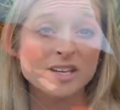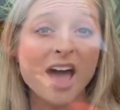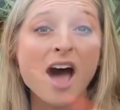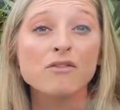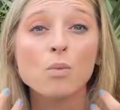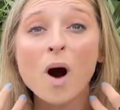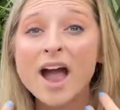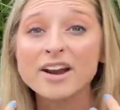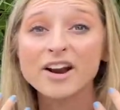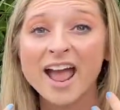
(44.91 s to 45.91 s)
have
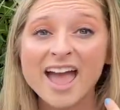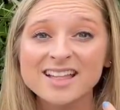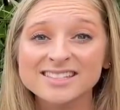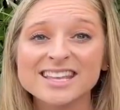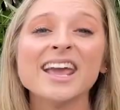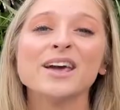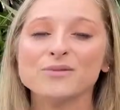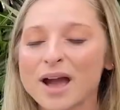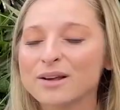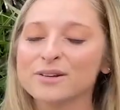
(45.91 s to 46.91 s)
wider heads and
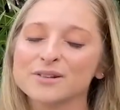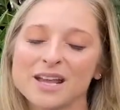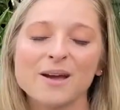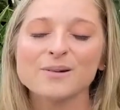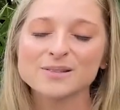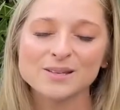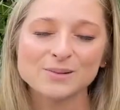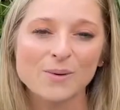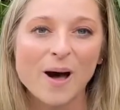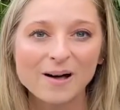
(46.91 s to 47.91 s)
rattle their tails as
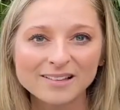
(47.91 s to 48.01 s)
well.